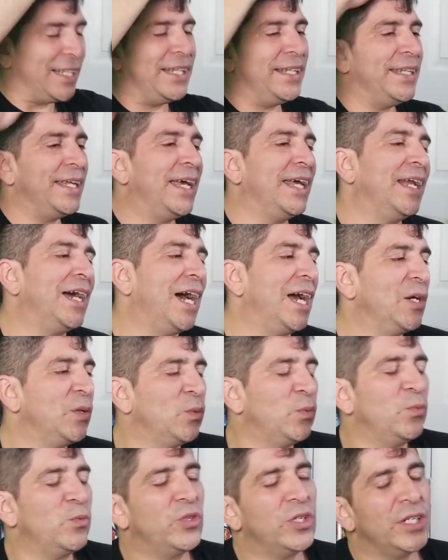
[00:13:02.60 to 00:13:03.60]
that I
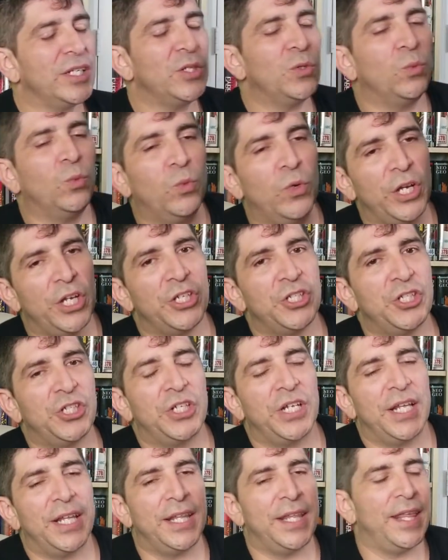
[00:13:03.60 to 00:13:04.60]
really
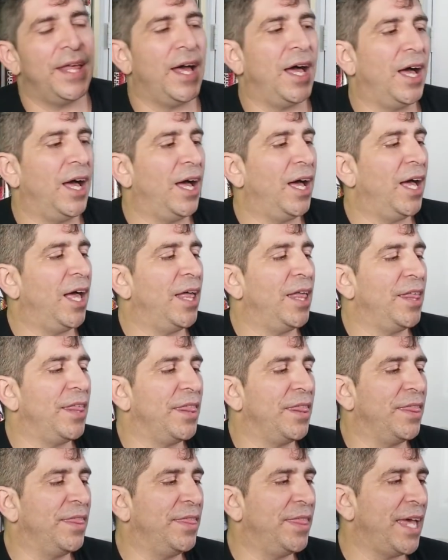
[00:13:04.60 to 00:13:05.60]
wished
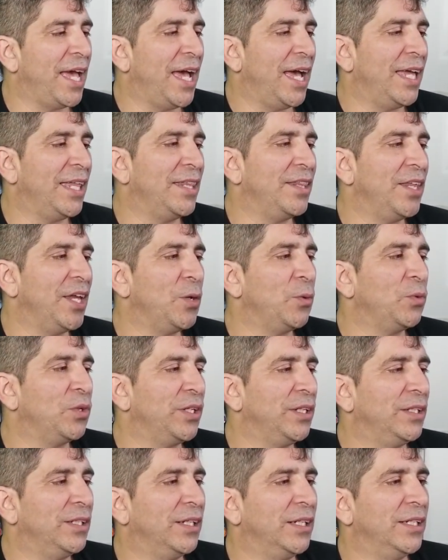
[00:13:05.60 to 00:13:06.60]
that they would
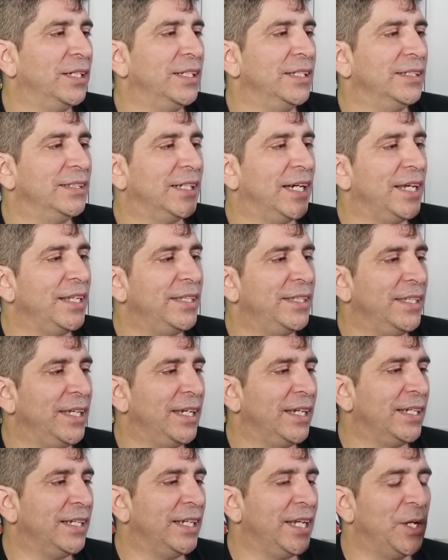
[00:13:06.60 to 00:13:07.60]
have done is, I
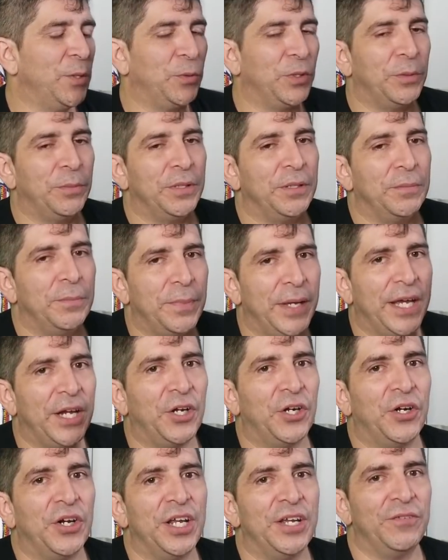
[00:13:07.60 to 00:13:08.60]
think it would have been
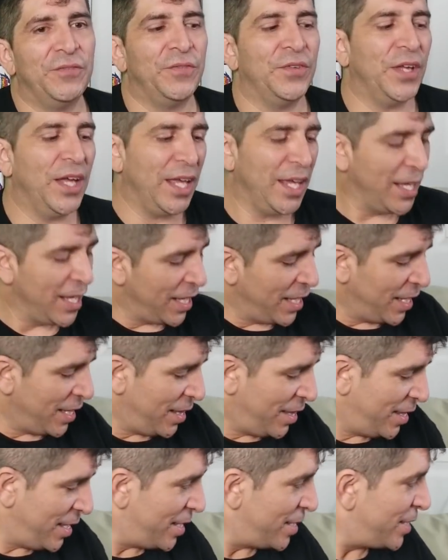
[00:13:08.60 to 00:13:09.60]
better if
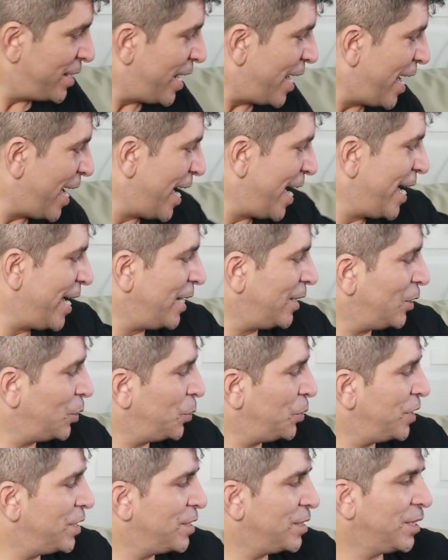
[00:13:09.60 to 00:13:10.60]
this
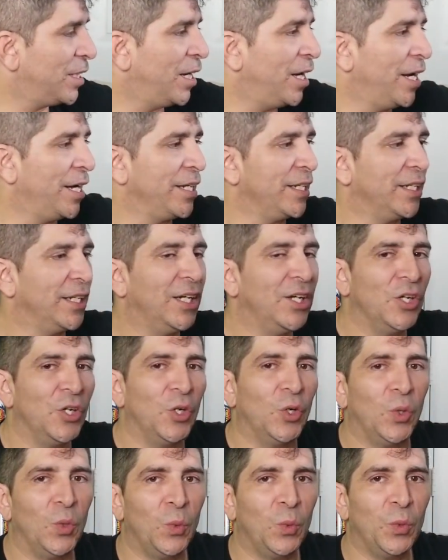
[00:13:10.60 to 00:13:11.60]
halo design
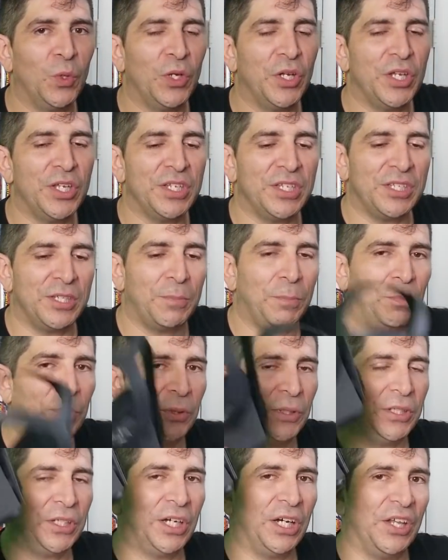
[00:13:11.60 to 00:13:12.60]
was
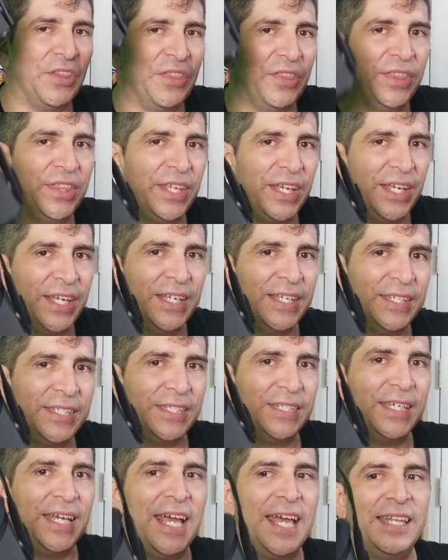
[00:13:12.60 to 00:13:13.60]
put on
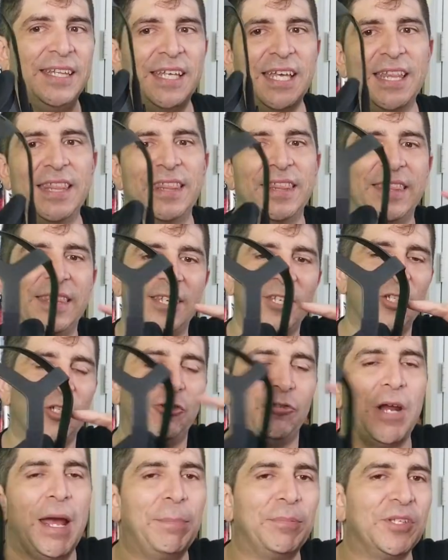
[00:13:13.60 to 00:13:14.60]
this, and then this
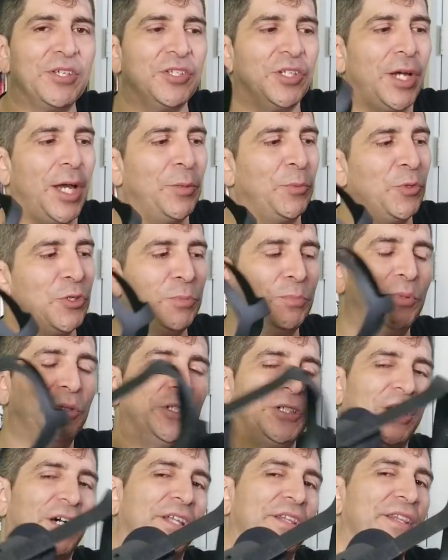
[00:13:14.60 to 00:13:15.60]
strap design was
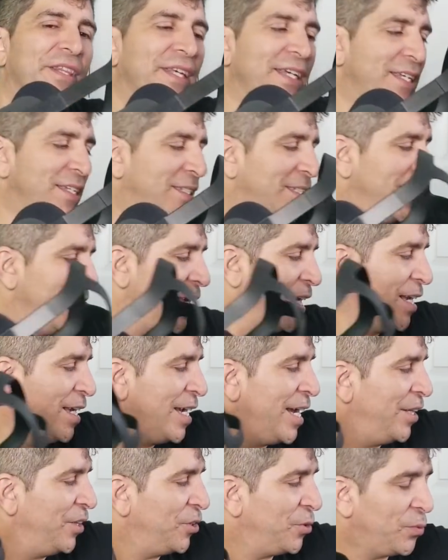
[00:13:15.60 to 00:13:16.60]
put on this.
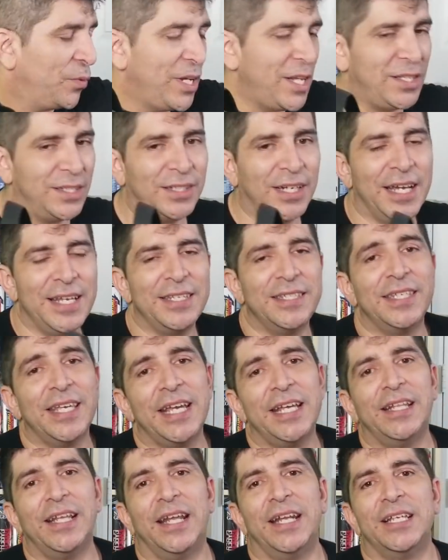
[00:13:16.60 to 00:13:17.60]
And the reason I
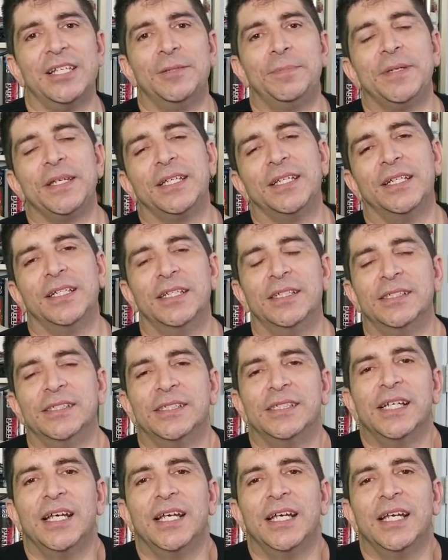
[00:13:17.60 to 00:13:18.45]
say that is because